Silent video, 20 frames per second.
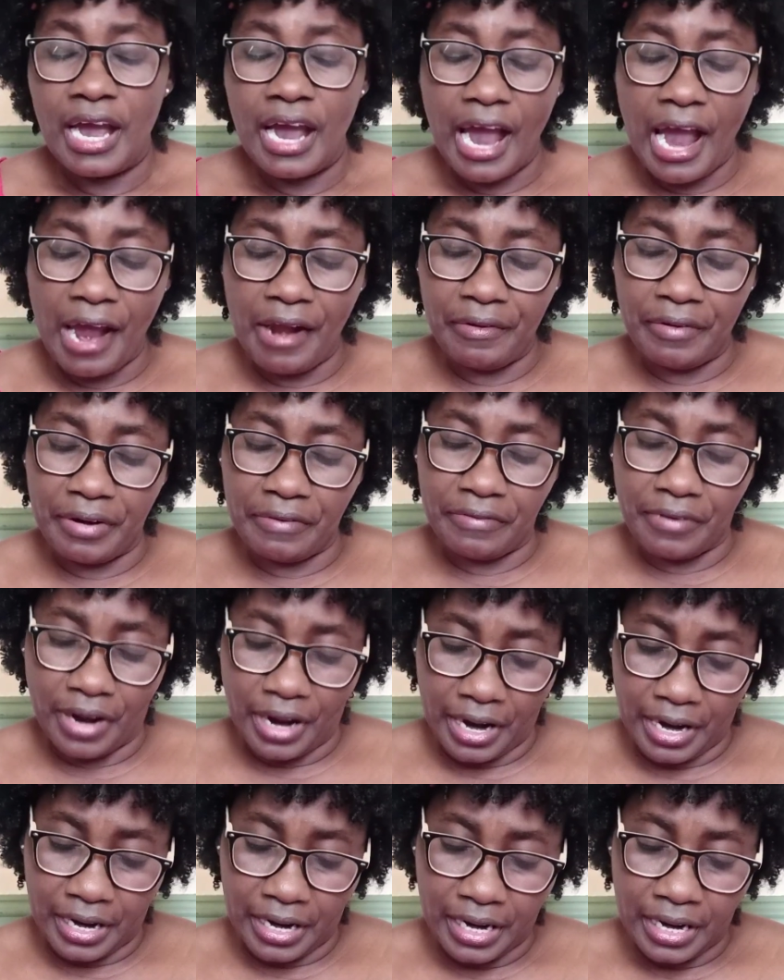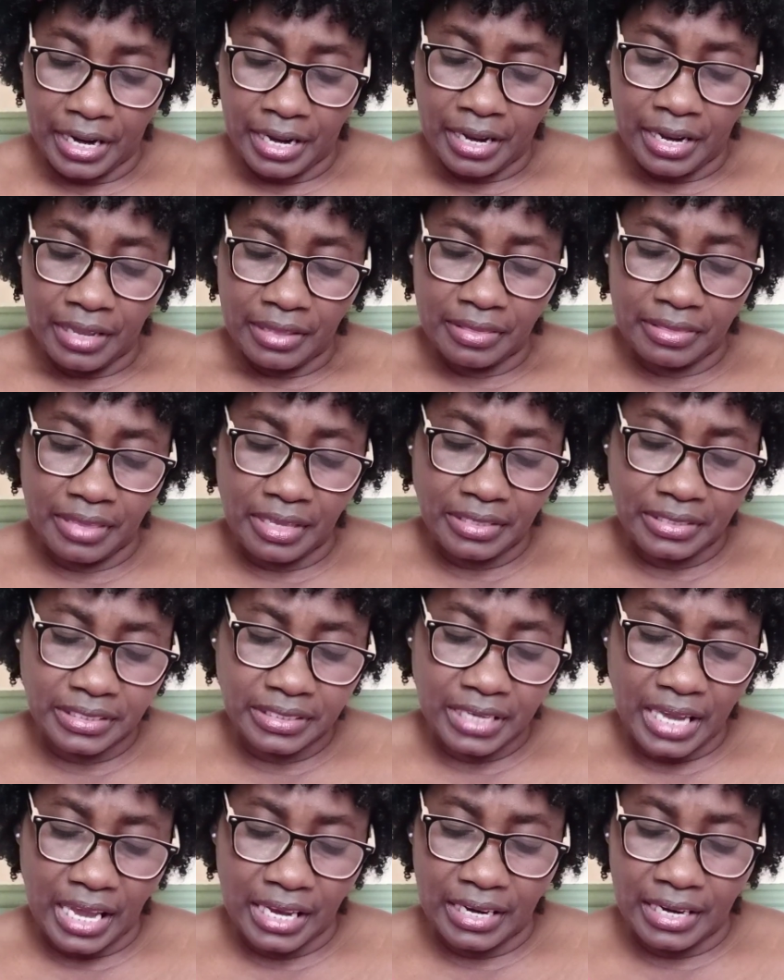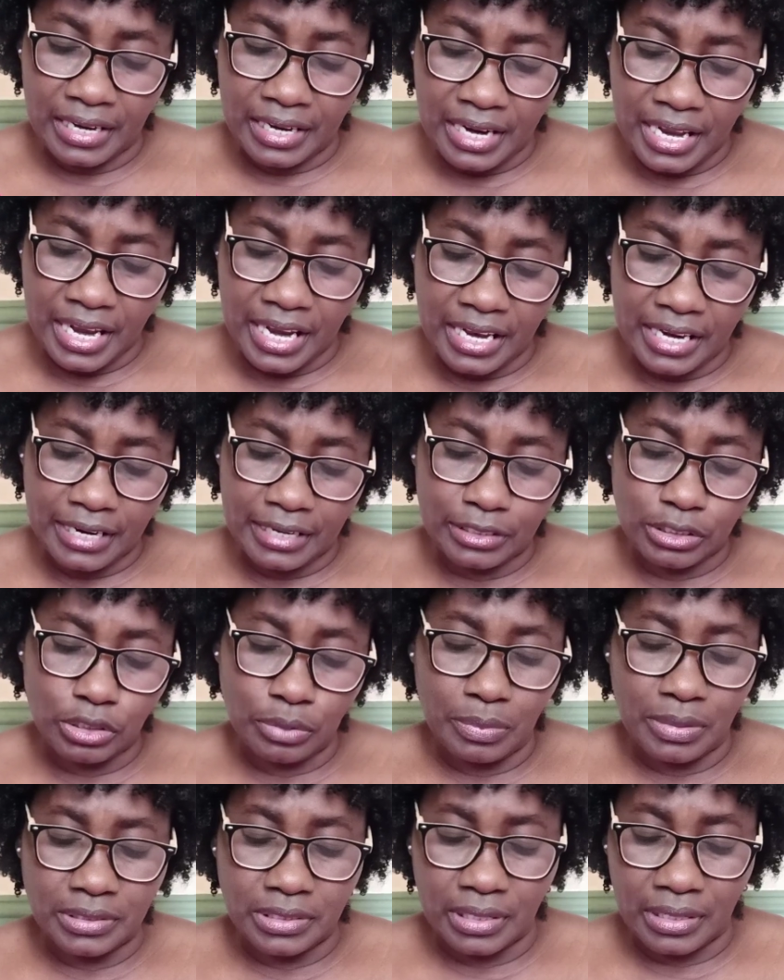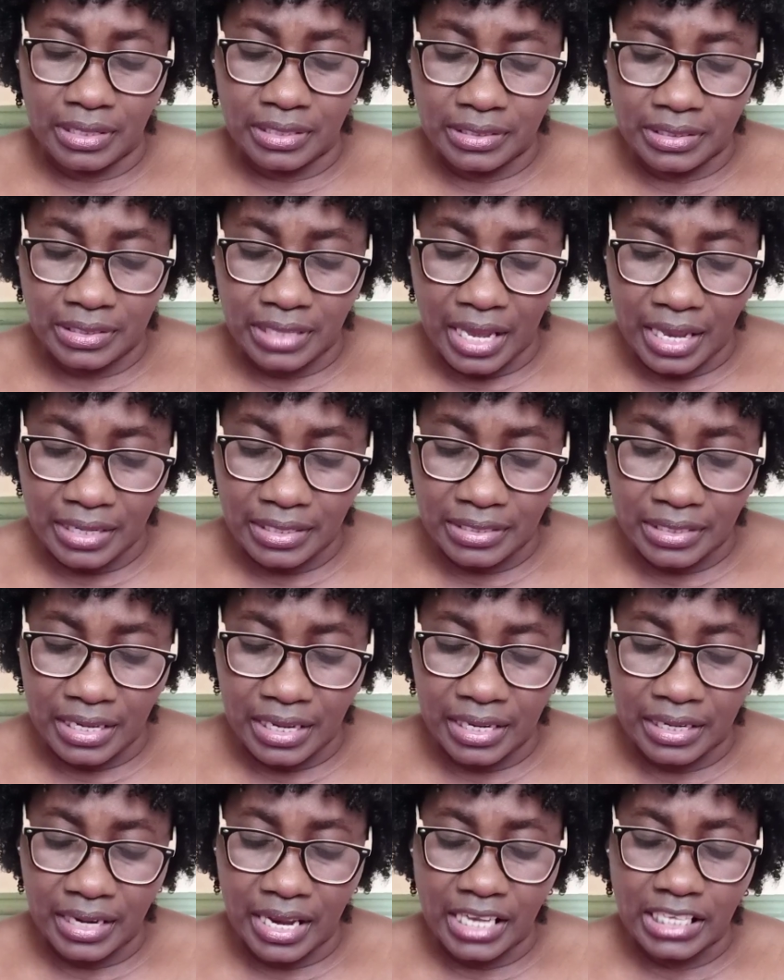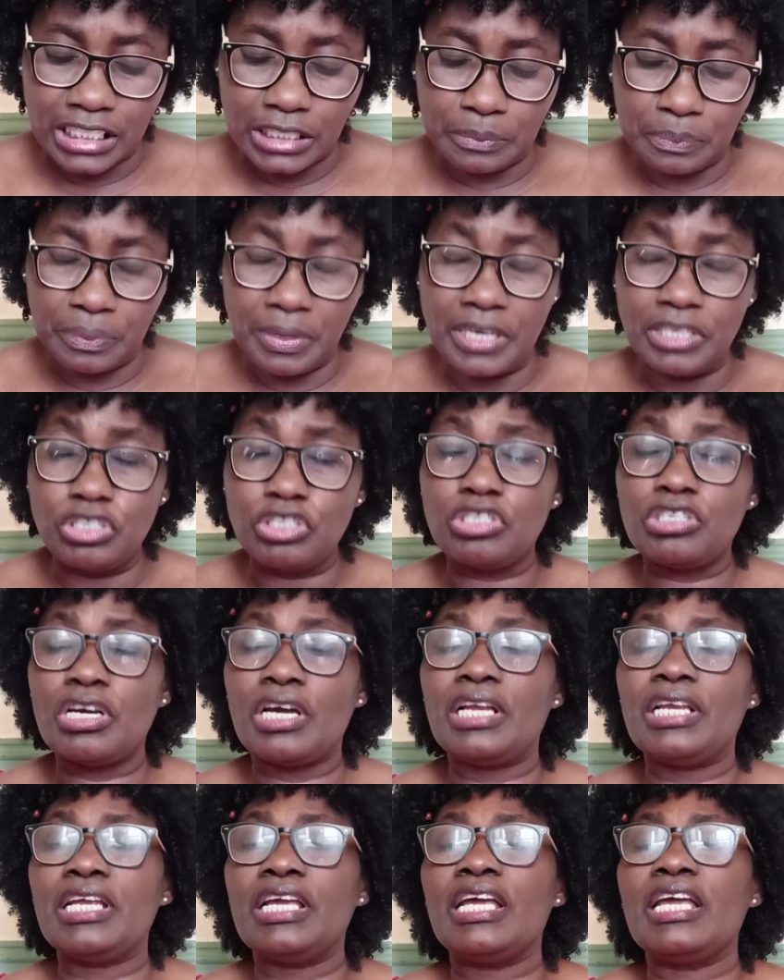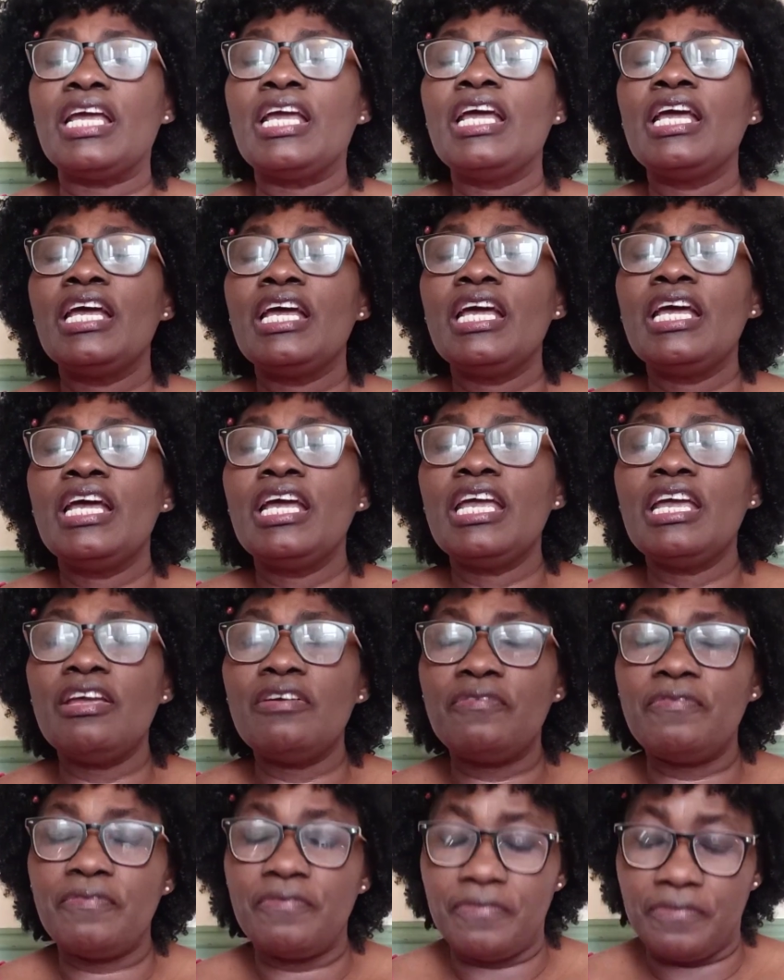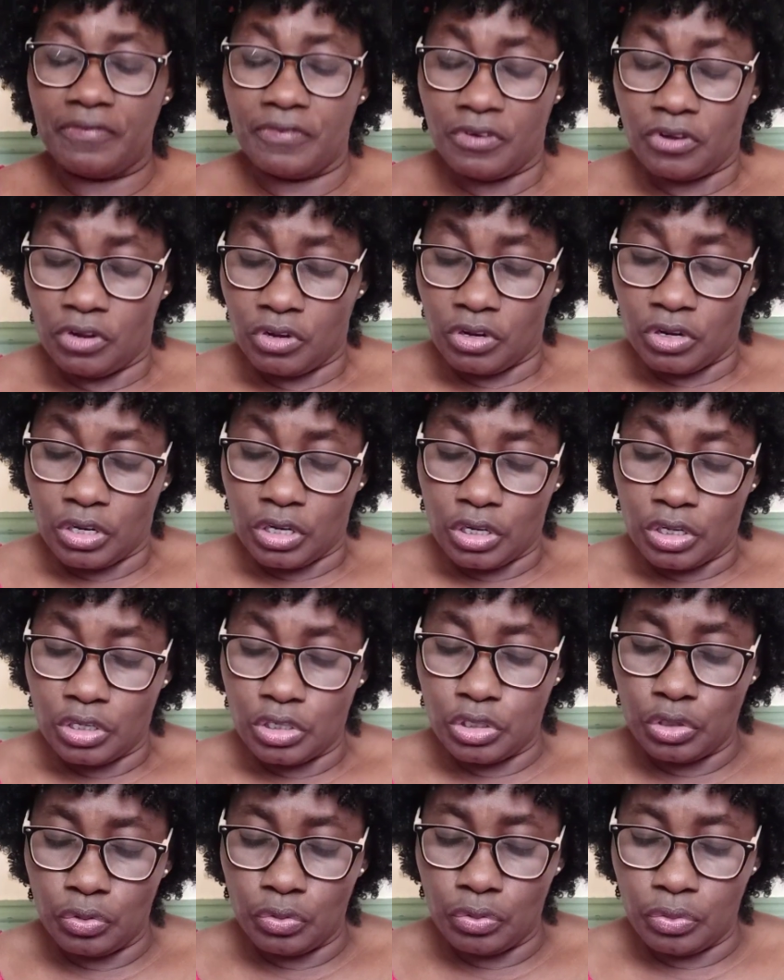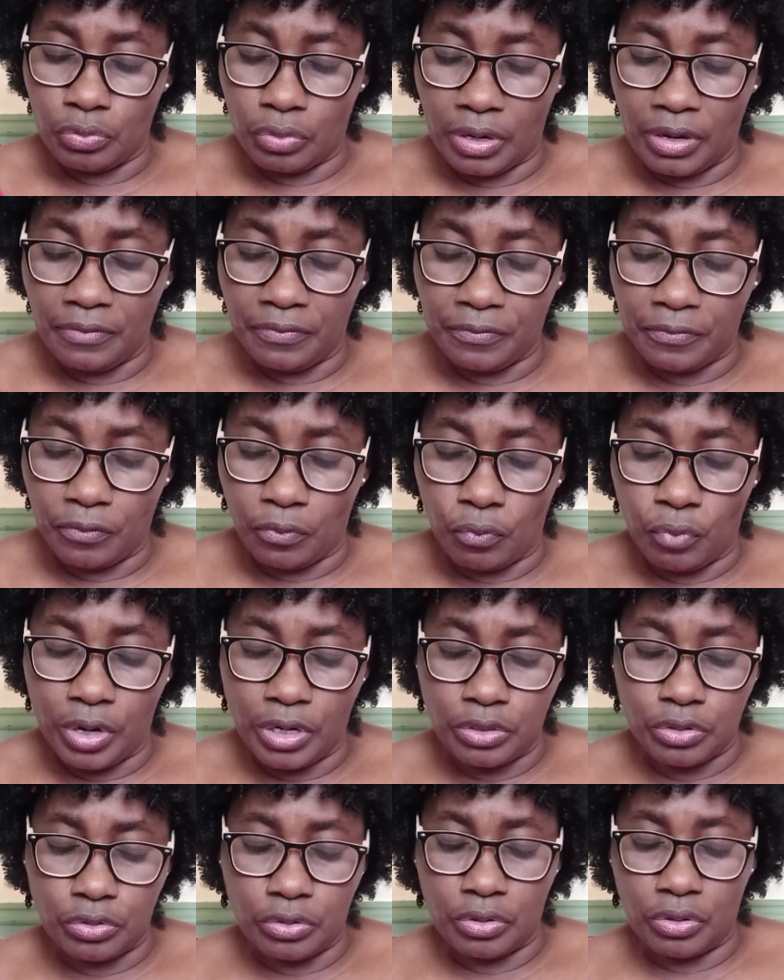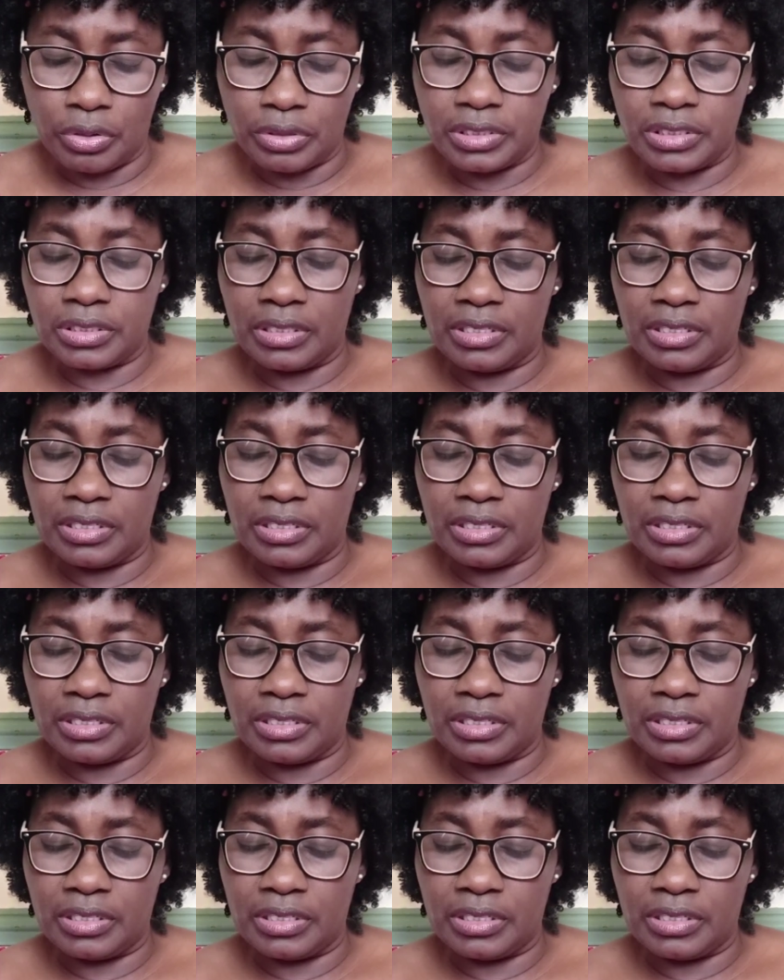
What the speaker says: However, this can lead to misunderstanding, especially if we do not